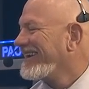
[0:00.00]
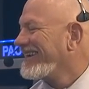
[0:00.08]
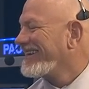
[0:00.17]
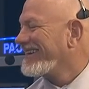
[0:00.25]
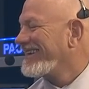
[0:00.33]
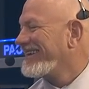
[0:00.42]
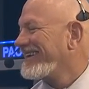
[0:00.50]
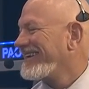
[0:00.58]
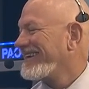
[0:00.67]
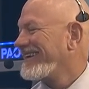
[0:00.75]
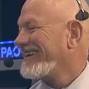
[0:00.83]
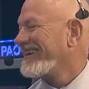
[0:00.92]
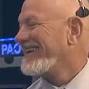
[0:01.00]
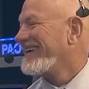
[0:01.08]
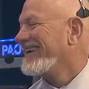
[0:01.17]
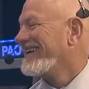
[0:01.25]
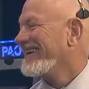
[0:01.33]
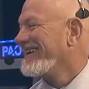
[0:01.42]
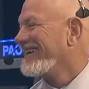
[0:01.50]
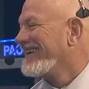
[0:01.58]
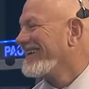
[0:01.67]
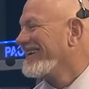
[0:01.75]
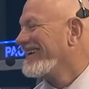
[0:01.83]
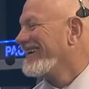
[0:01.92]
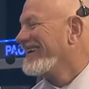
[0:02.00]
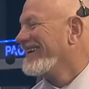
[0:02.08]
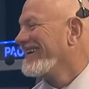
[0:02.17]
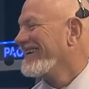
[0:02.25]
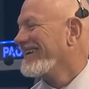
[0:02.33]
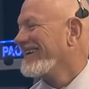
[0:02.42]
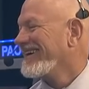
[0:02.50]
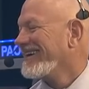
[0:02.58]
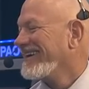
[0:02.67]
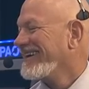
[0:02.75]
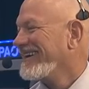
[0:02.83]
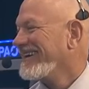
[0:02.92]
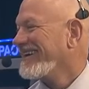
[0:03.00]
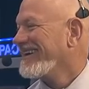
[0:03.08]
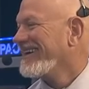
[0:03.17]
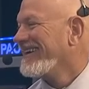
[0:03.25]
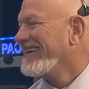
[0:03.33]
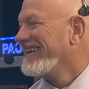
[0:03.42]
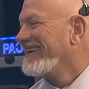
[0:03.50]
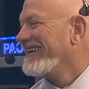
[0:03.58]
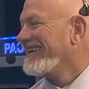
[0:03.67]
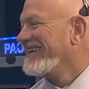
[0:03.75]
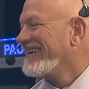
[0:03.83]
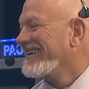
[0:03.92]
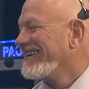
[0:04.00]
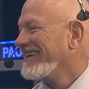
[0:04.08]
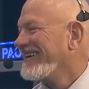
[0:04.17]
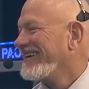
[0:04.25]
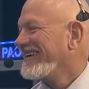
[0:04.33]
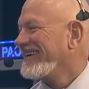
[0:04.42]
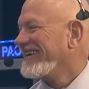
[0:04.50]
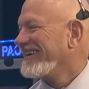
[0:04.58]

(silent)